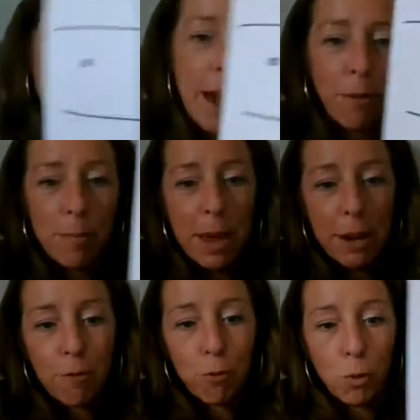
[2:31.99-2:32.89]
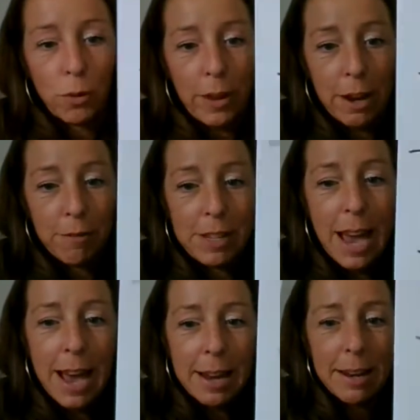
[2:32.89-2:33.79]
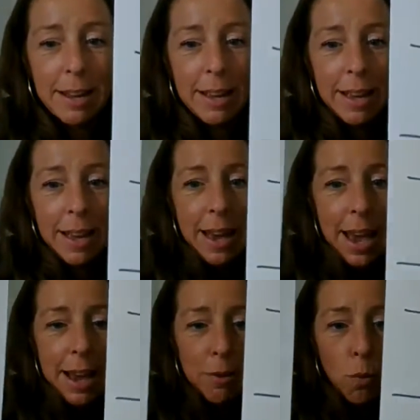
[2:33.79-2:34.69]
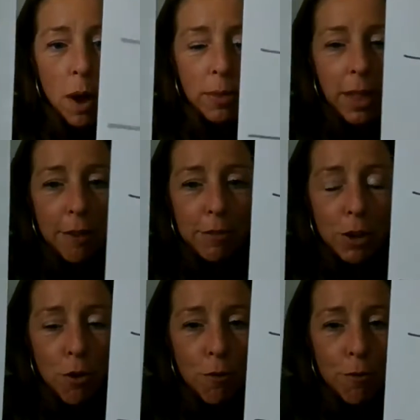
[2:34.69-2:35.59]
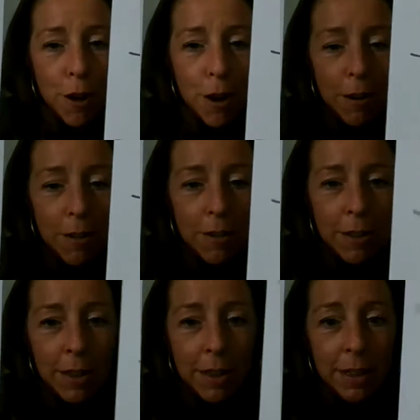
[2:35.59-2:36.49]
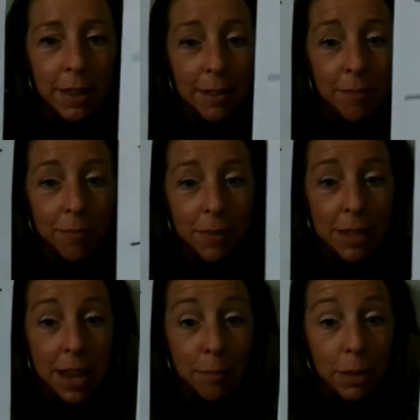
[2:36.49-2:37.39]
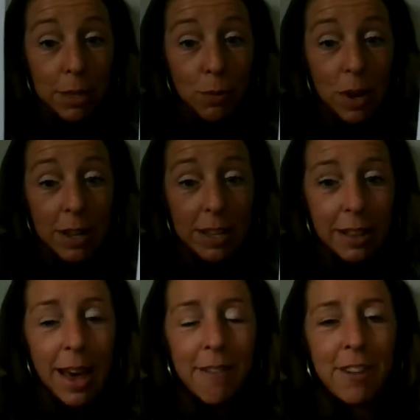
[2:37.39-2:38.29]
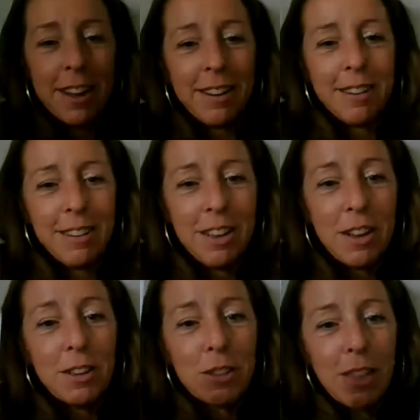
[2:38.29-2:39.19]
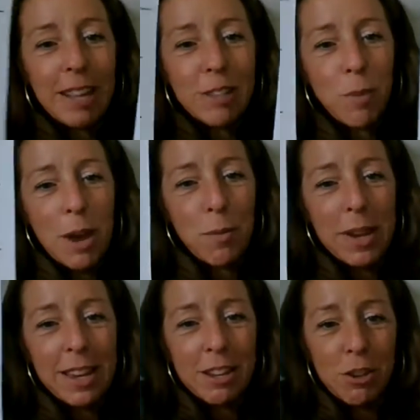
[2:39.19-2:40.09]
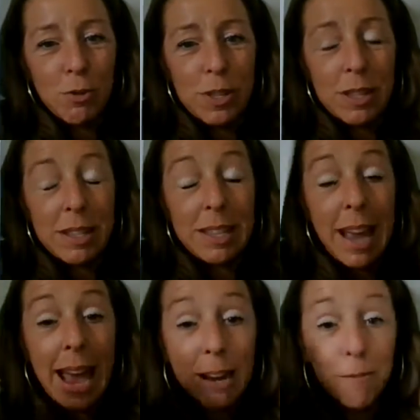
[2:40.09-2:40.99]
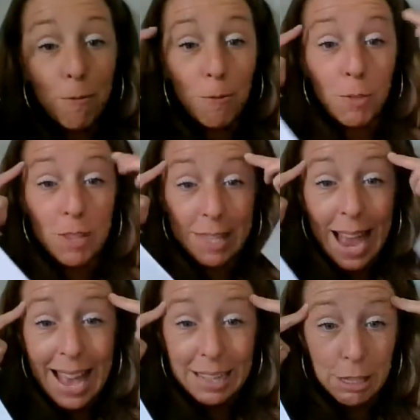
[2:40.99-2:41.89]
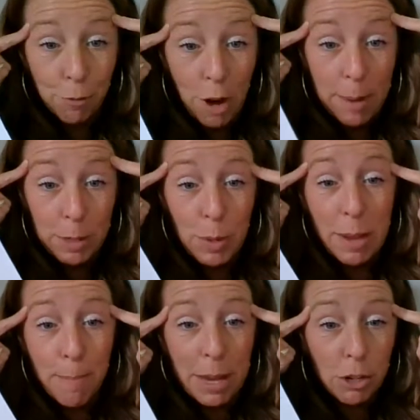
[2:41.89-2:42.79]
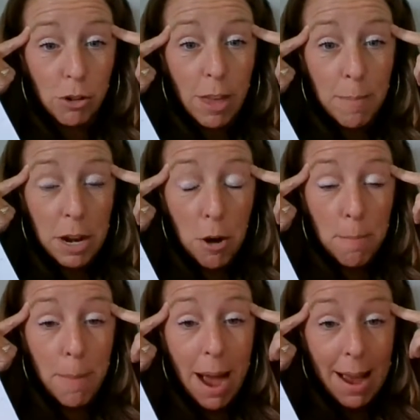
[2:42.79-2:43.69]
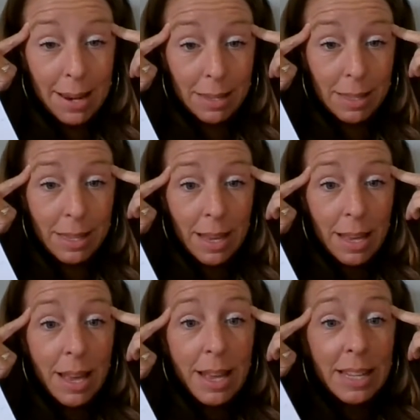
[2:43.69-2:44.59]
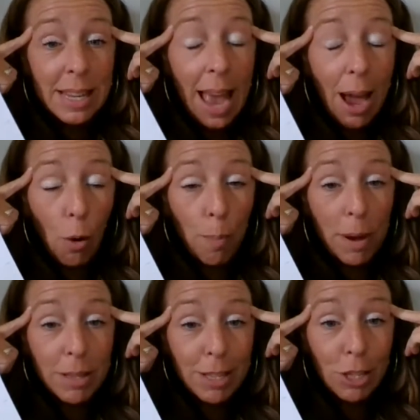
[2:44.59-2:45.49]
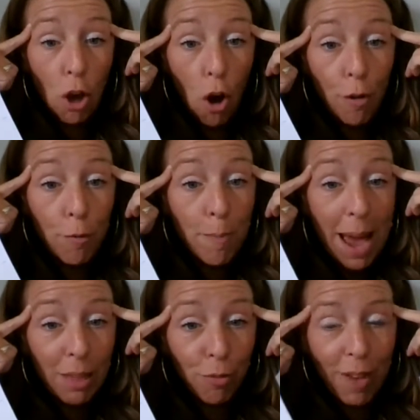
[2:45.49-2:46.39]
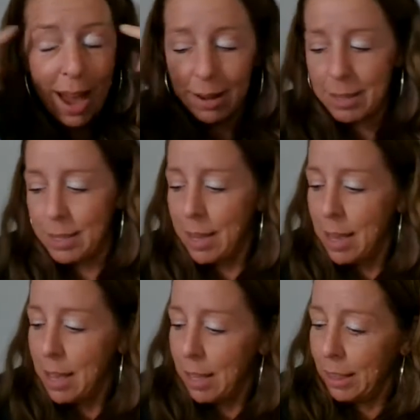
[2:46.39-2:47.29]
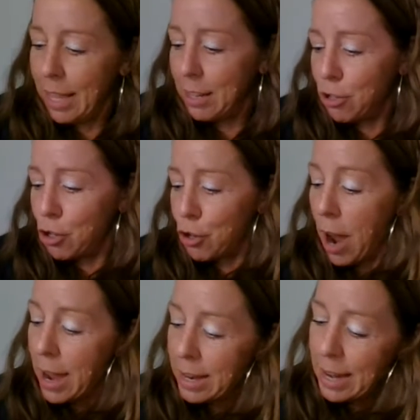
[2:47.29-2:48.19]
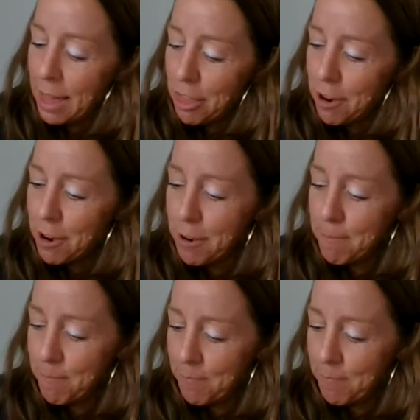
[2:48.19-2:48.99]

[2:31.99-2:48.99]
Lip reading: That would make a full set of 10 and 1 left over. 10 plus 1 is 11. So that's a way we can use tens frames. We can picture them in our minds to help us solve math facts. Let's try another.